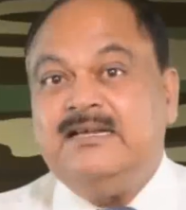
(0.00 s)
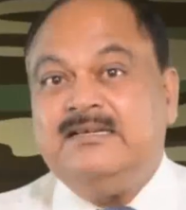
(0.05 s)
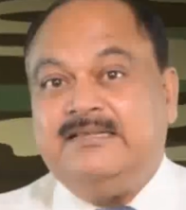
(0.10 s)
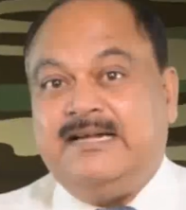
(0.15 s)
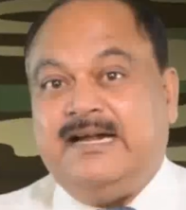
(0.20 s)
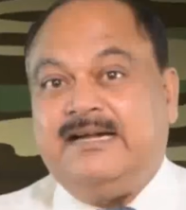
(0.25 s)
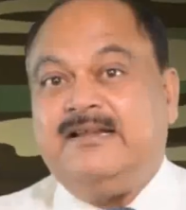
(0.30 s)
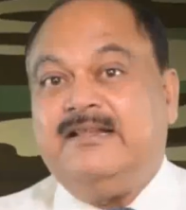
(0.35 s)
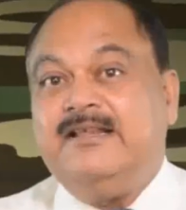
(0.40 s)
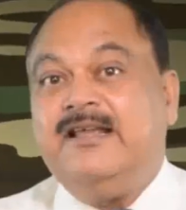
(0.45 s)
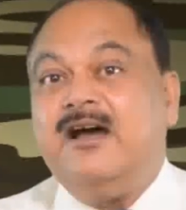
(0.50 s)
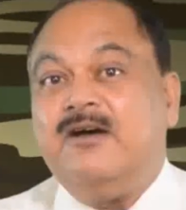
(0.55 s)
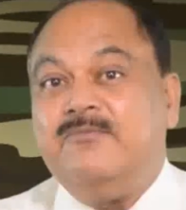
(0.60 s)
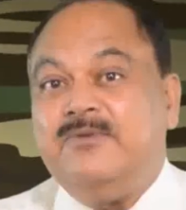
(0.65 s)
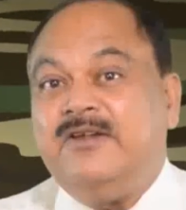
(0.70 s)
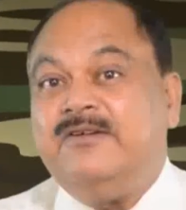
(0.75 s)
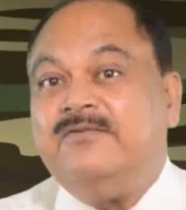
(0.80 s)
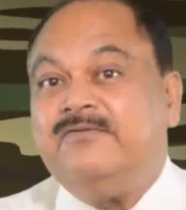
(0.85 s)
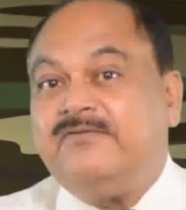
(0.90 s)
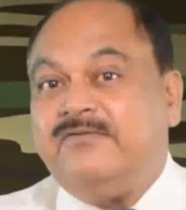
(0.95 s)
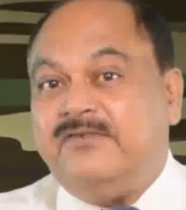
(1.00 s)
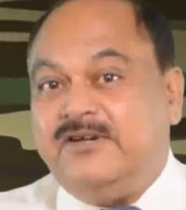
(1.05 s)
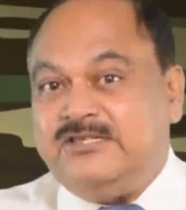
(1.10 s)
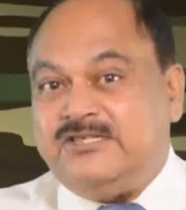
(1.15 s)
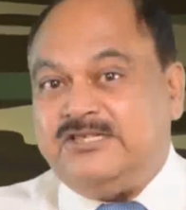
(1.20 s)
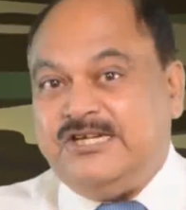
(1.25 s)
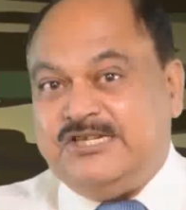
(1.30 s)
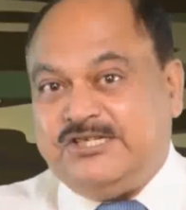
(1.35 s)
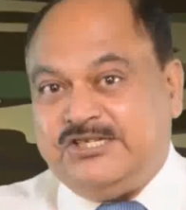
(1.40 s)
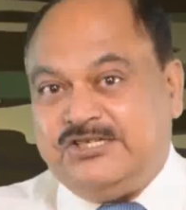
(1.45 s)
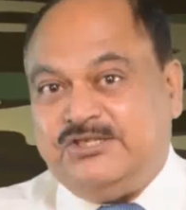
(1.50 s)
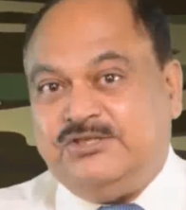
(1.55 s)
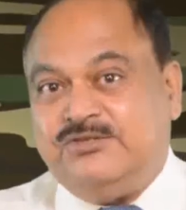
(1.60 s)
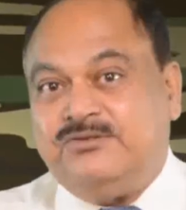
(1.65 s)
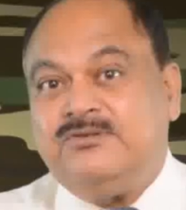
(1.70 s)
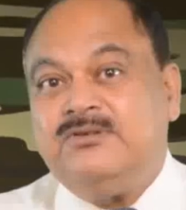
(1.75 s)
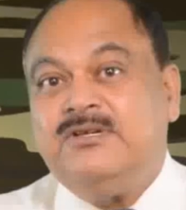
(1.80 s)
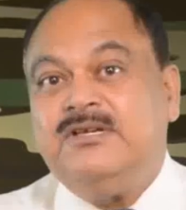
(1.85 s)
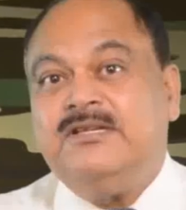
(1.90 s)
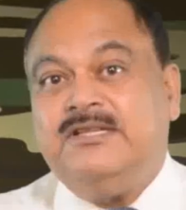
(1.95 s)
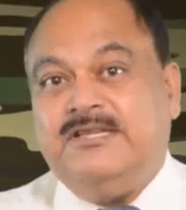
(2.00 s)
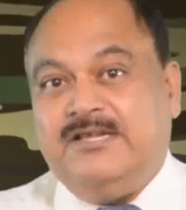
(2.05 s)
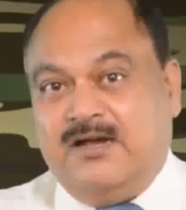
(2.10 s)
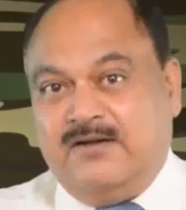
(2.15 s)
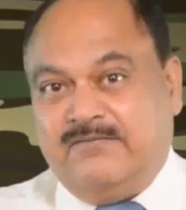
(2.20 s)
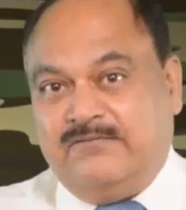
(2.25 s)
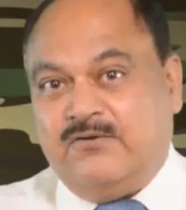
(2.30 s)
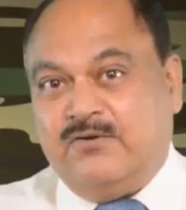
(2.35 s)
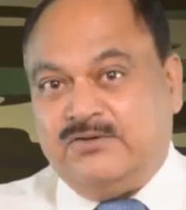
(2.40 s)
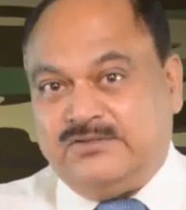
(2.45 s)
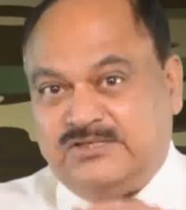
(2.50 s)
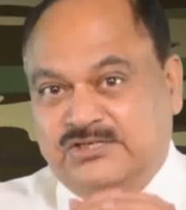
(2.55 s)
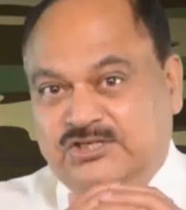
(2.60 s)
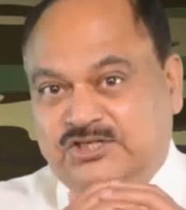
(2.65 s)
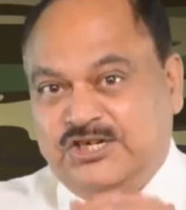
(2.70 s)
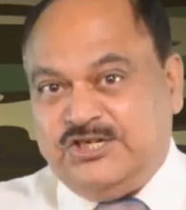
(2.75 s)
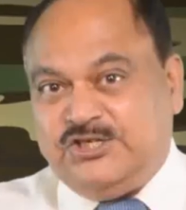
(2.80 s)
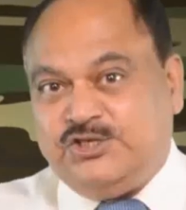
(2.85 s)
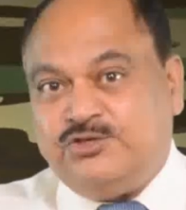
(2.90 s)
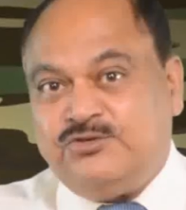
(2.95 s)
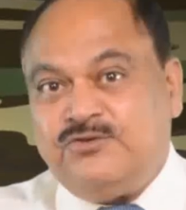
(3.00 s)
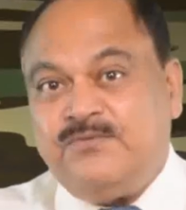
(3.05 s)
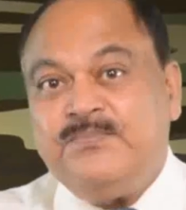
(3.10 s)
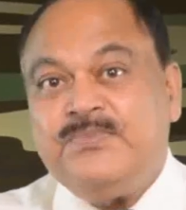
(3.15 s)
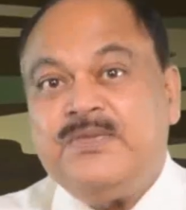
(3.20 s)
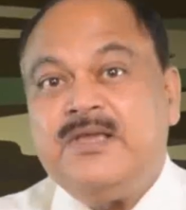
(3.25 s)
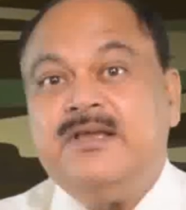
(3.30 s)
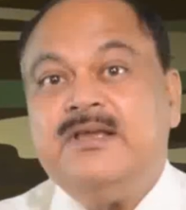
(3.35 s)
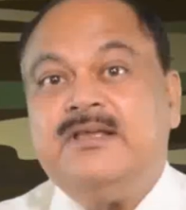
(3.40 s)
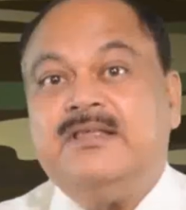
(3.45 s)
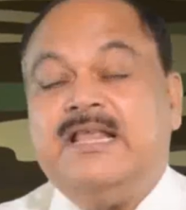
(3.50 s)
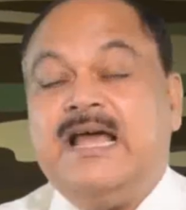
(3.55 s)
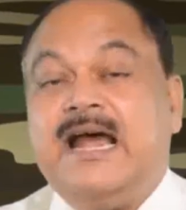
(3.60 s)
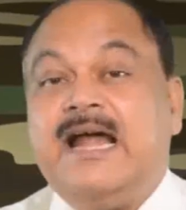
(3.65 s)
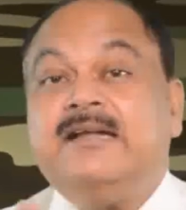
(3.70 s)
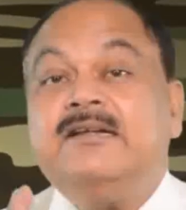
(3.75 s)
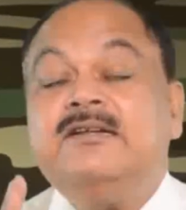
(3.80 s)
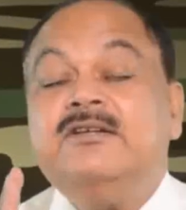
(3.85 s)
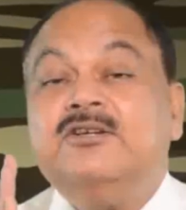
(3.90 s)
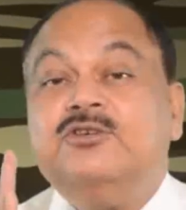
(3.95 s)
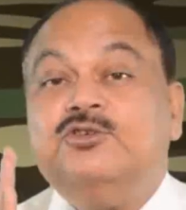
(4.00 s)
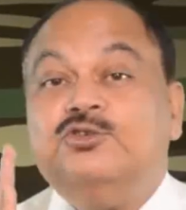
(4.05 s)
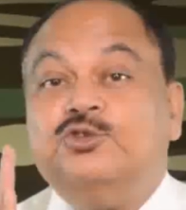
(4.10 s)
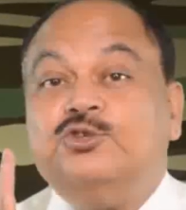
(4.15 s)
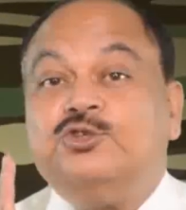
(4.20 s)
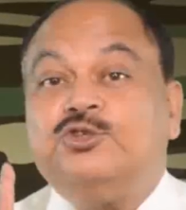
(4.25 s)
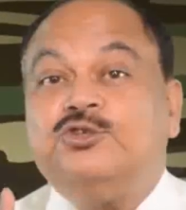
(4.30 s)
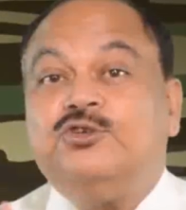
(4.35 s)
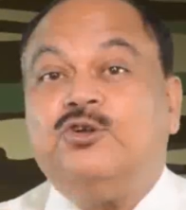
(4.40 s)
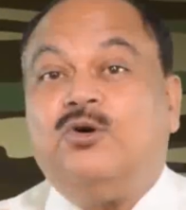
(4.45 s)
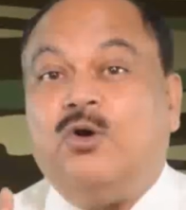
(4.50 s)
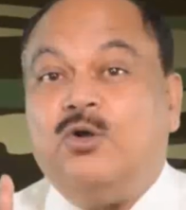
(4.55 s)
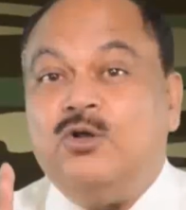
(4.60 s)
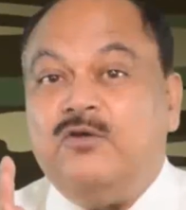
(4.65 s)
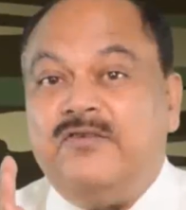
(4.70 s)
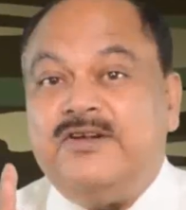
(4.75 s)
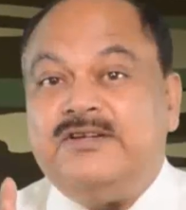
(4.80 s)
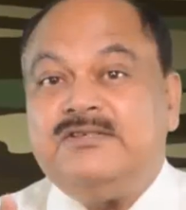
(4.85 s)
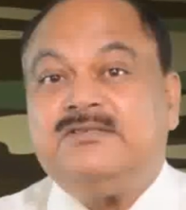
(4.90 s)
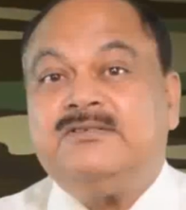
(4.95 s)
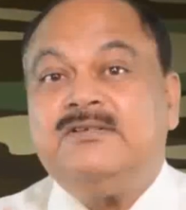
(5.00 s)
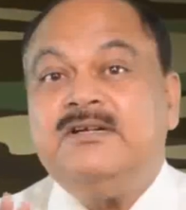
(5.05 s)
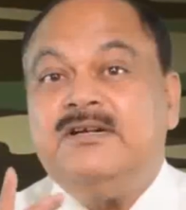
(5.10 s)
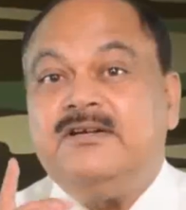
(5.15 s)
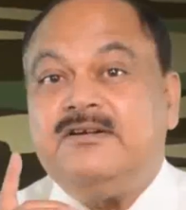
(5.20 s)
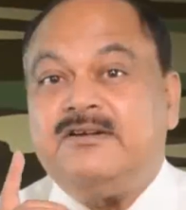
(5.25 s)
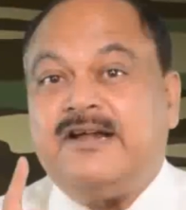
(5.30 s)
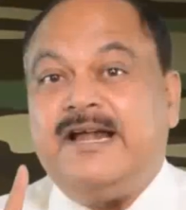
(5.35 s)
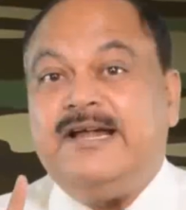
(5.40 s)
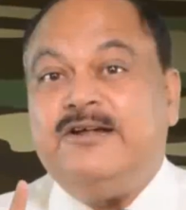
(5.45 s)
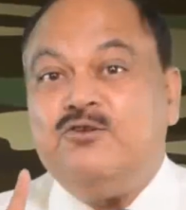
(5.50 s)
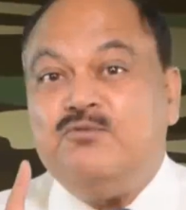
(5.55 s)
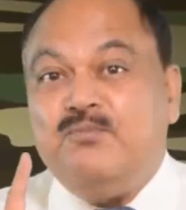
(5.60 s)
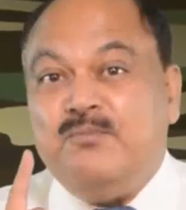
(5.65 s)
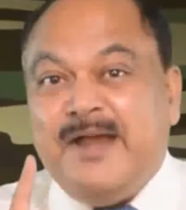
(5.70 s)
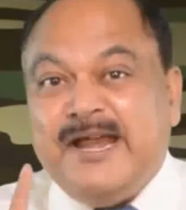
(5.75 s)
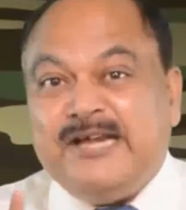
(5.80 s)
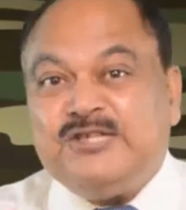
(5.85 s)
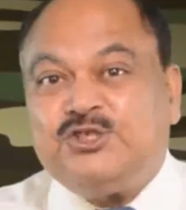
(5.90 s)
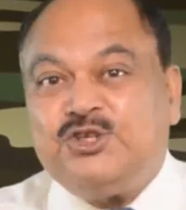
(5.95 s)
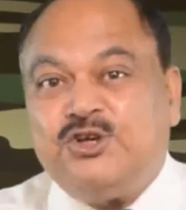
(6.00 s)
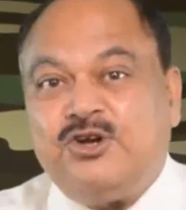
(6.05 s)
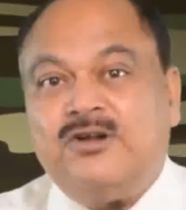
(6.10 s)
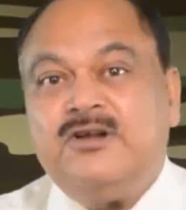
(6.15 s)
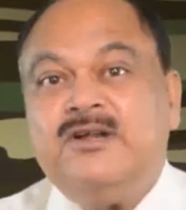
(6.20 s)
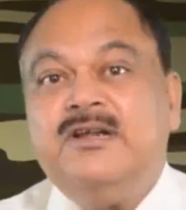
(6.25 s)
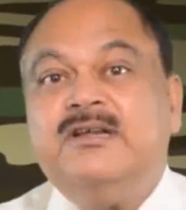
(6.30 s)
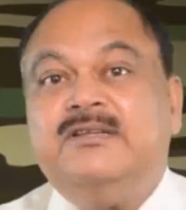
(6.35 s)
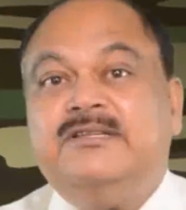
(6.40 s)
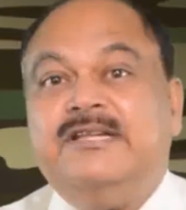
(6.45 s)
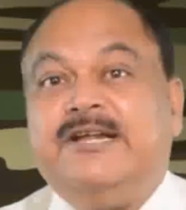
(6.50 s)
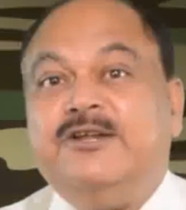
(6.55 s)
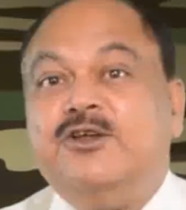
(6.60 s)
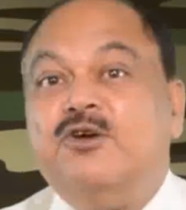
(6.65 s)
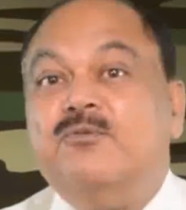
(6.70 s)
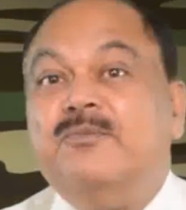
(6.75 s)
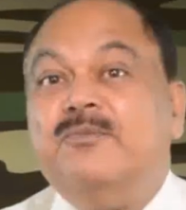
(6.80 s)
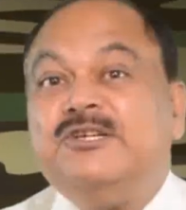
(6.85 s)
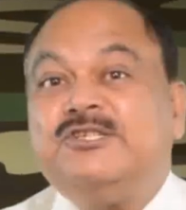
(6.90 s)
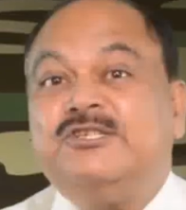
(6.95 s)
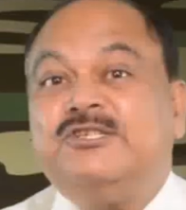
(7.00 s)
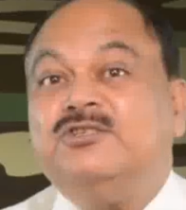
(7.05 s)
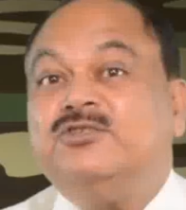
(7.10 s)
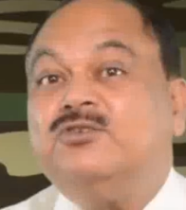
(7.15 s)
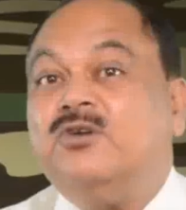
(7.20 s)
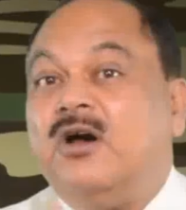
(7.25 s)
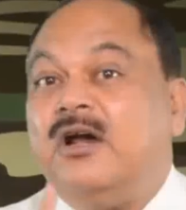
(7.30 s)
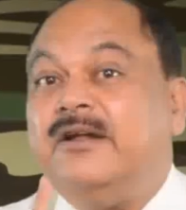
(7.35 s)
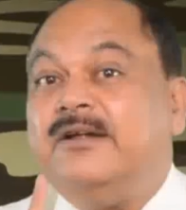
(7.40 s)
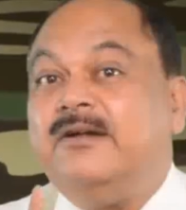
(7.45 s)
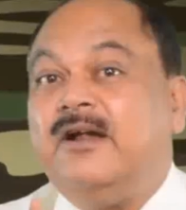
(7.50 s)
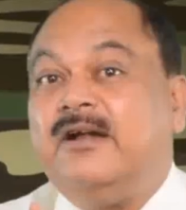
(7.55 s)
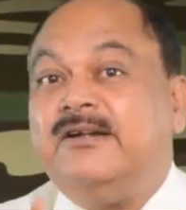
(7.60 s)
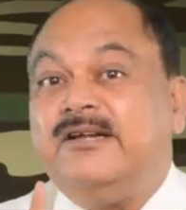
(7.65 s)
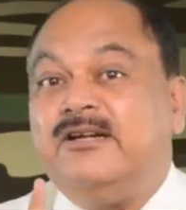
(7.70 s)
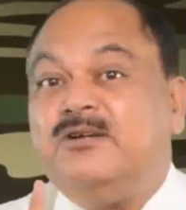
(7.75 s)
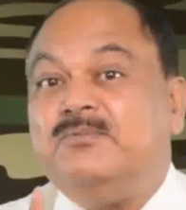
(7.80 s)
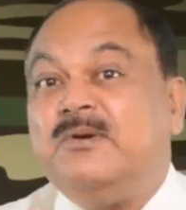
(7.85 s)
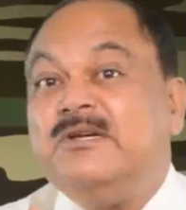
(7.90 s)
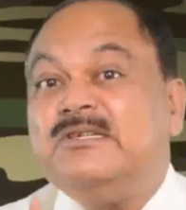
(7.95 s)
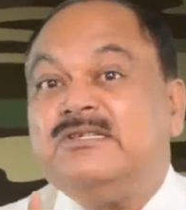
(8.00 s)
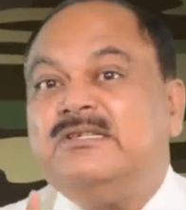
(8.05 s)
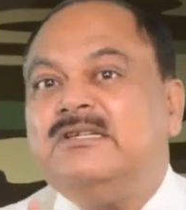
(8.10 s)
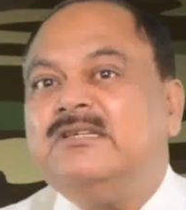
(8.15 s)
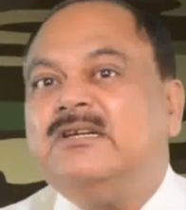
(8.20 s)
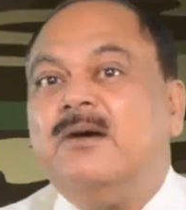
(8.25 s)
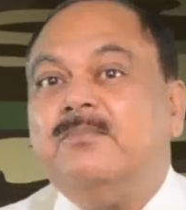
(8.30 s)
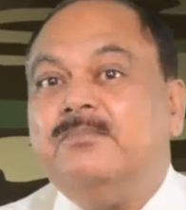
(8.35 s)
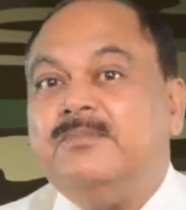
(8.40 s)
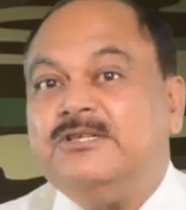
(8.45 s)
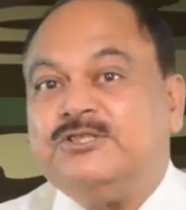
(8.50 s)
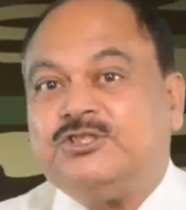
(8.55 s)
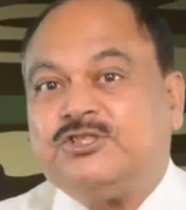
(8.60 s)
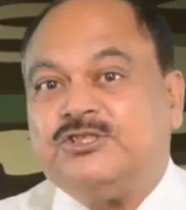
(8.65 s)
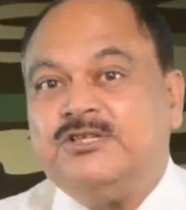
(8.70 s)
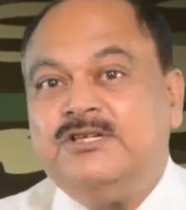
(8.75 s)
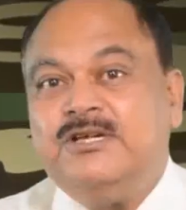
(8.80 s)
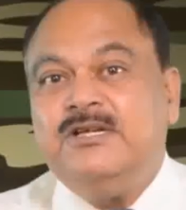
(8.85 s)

that the army first teaches you, the armed forces teach you, that you should always try to make sure that your mission is 100% accomplished.